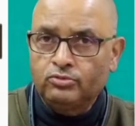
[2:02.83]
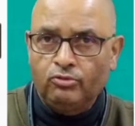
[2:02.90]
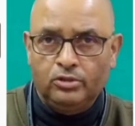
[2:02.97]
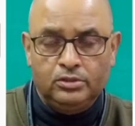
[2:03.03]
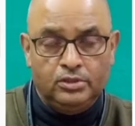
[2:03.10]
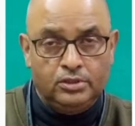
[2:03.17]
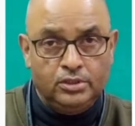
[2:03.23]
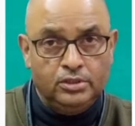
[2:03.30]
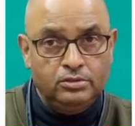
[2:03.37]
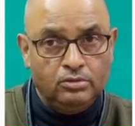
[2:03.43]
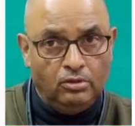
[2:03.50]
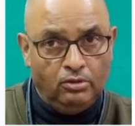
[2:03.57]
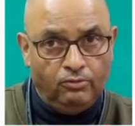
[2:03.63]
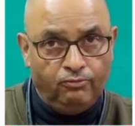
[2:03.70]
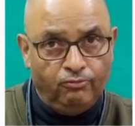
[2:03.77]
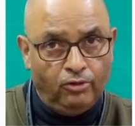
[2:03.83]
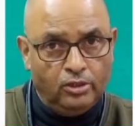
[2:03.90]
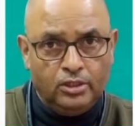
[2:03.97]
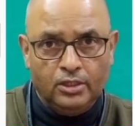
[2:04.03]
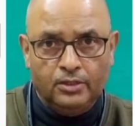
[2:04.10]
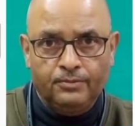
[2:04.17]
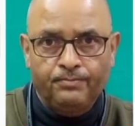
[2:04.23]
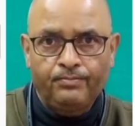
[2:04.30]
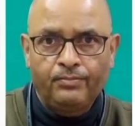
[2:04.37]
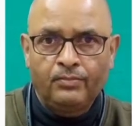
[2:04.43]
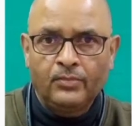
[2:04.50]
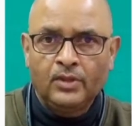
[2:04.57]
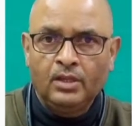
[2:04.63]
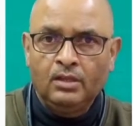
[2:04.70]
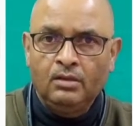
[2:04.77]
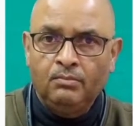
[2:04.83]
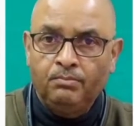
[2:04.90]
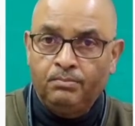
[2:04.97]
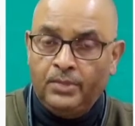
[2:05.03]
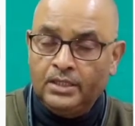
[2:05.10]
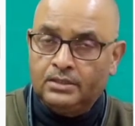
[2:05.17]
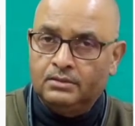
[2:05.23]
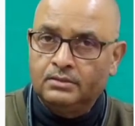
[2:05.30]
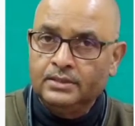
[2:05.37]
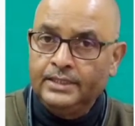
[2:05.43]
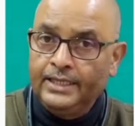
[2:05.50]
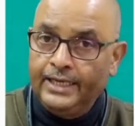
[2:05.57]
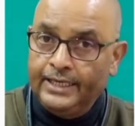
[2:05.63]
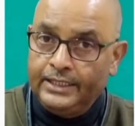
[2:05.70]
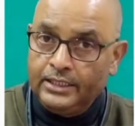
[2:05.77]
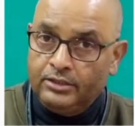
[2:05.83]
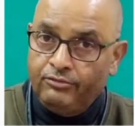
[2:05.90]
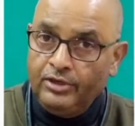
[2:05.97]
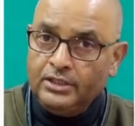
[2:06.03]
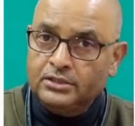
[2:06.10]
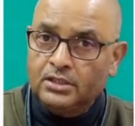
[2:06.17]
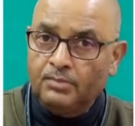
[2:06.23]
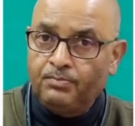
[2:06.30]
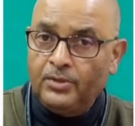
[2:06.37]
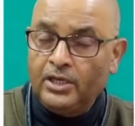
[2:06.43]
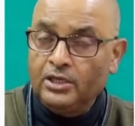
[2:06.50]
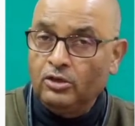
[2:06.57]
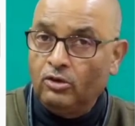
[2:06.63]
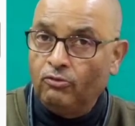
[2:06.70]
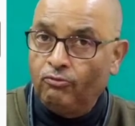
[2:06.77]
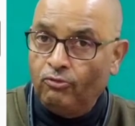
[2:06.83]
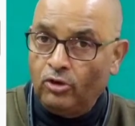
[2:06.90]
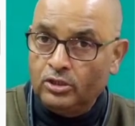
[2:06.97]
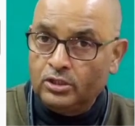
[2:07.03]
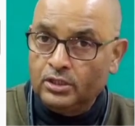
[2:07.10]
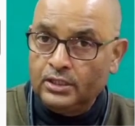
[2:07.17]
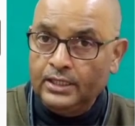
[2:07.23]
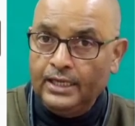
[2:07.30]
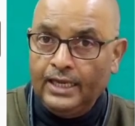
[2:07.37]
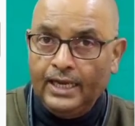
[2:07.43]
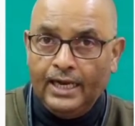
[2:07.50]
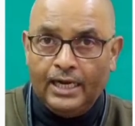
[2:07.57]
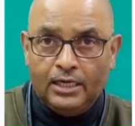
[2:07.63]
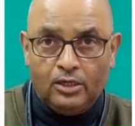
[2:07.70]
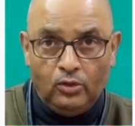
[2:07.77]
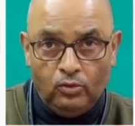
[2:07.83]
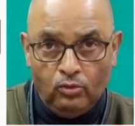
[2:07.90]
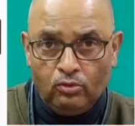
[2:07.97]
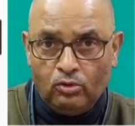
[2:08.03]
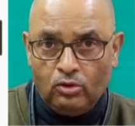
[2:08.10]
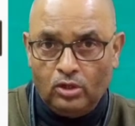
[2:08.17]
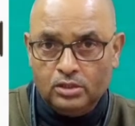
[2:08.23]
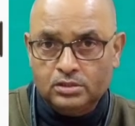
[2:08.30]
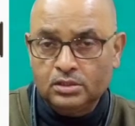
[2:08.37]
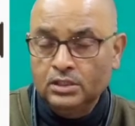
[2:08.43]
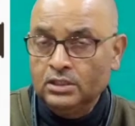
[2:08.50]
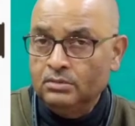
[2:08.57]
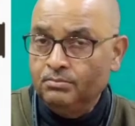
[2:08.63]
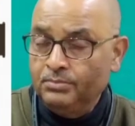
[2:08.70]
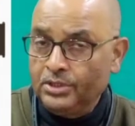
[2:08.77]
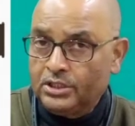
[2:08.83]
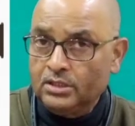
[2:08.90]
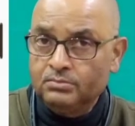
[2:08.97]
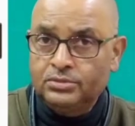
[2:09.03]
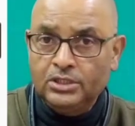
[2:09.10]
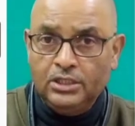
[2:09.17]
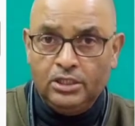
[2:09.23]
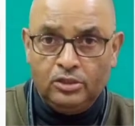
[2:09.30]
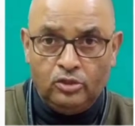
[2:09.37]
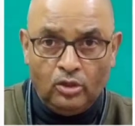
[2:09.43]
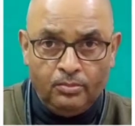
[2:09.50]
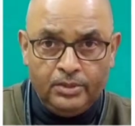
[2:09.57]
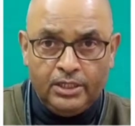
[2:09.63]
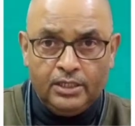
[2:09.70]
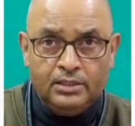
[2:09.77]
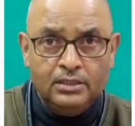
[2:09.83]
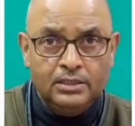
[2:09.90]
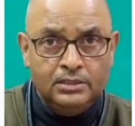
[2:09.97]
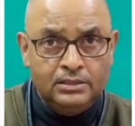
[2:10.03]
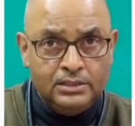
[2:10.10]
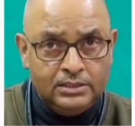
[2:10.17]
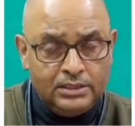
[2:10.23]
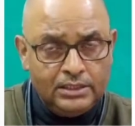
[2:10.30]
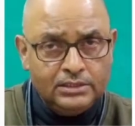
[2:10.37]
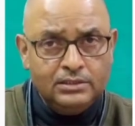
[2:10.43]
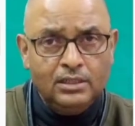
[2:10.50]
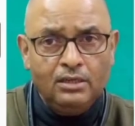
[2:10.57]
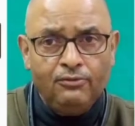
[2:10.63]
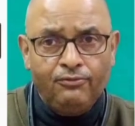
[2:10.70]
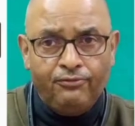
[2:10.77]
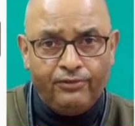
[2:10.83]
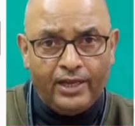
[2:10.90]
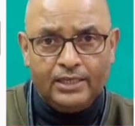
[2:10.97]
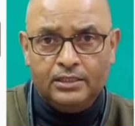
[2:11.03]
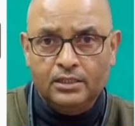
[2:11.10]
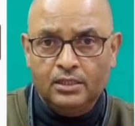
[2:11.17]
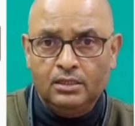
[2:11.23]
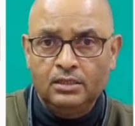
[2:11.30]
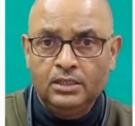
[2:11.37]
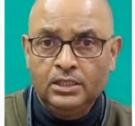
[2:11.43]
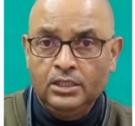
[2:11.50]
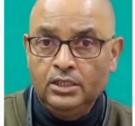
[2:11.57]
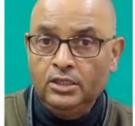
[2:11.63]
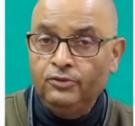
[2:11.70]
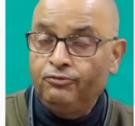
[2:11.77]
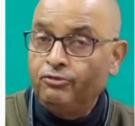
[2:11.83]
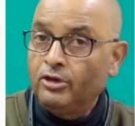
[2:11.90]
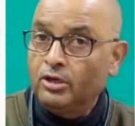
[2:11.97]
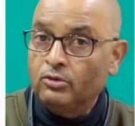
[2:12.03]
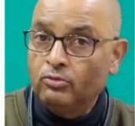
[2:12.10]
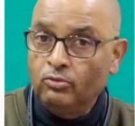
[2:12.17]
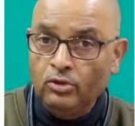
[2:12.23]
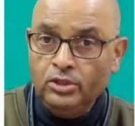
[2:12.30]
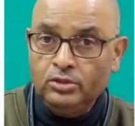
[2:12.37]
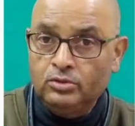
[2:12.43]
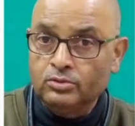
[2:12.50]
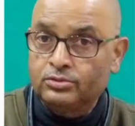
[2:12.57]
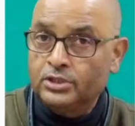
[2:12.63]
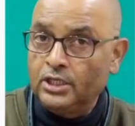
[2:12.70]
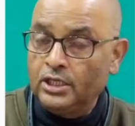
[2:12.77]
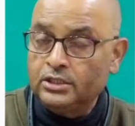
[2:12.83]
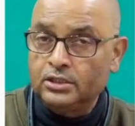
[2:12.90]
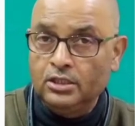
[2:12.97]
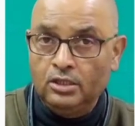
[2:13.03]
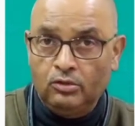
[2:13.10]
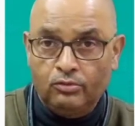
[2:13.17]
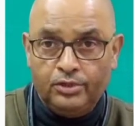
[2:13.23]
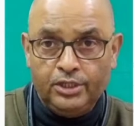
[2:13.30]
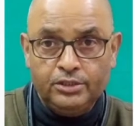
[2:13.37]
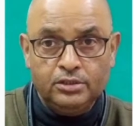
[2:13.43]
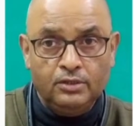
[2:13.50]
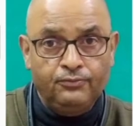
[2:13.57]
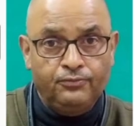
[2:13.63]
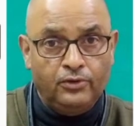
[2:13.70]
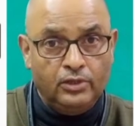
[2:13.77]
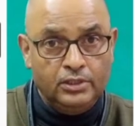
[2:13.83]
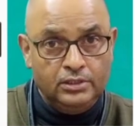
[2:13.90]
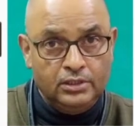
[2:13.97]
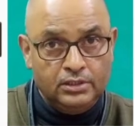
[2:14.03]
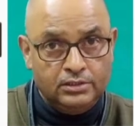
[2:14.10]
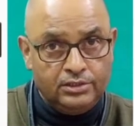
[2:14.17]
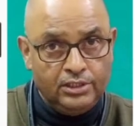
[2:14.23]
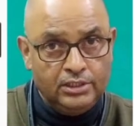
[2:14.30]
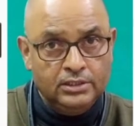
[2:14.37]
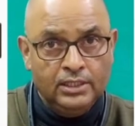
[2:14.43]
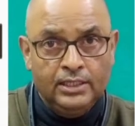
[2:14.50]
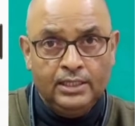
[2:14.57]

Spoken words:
quantities of water, but adequate supply of water at low cost becomes a dominant decisional factor if we are going to select a location for industries